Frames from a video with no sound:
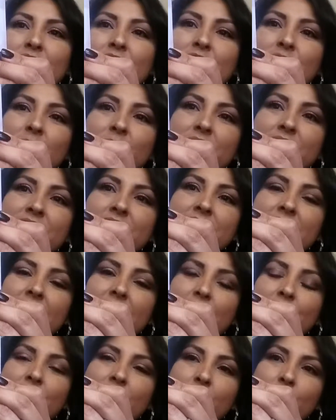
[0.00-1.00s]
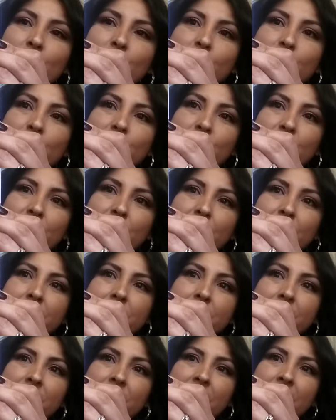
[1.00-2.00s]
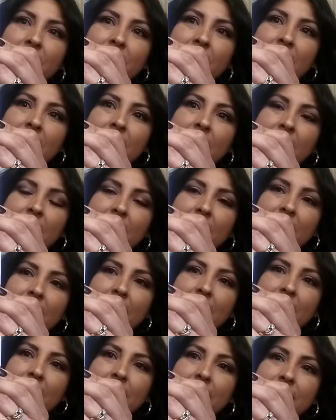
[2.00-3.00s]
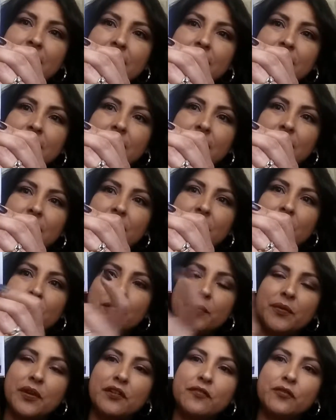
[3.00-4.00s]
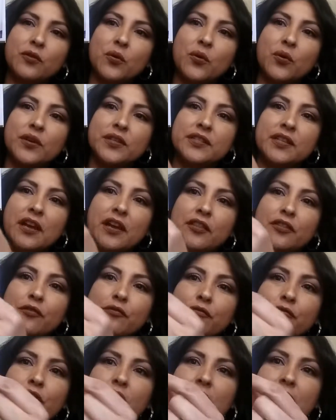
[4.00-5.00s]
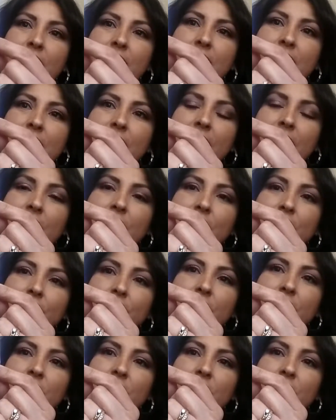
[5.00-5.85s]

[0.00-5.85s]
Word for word: newest Avon brochure, and of course on the front they are